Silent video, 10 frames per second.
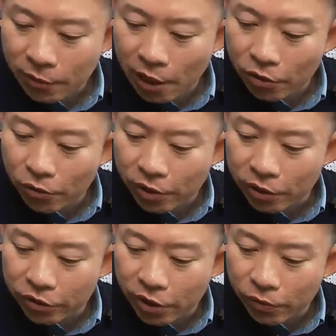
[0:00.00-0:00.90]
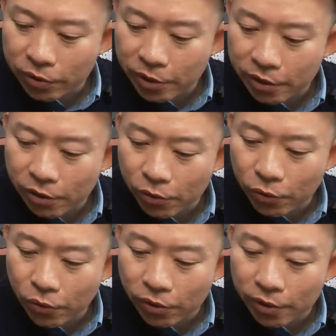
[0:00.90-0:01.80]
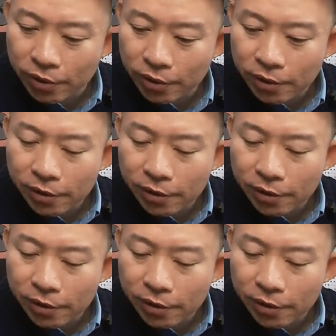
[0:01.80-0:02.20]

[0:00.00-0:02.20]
And you can share with me your